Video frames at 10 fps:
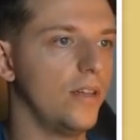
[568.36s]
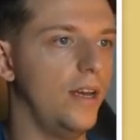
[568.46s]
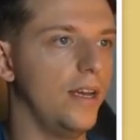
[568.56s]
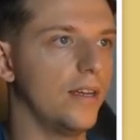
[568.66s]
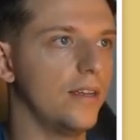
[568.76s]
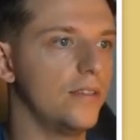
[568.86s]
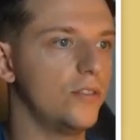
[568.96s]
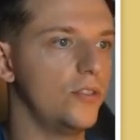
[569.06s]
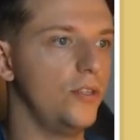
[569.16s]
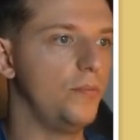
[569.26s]
like
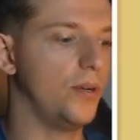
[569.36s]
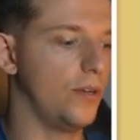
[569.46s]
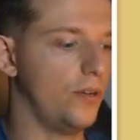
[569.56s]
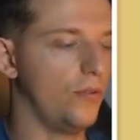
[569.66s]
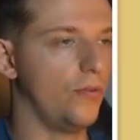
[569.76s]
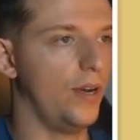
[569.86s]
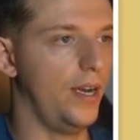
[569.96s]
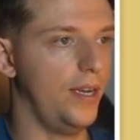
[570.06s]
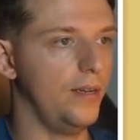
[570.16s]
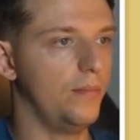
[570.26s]
super
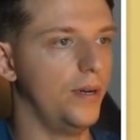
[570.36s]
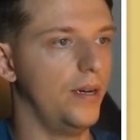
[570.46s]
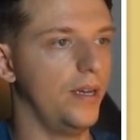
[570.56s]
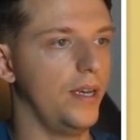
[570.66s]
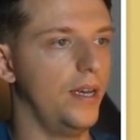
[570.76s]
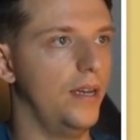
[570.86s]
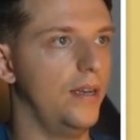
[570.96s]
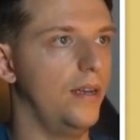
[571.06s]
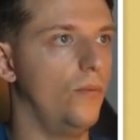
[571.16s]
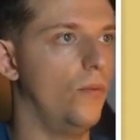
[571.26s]
great, but
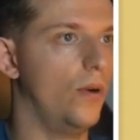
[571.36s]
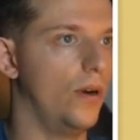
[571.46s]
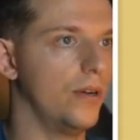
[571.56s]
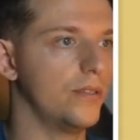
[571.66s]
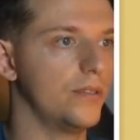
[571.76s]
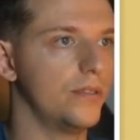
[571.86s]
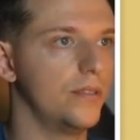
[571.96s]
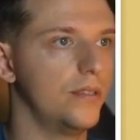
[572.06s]
again, it works.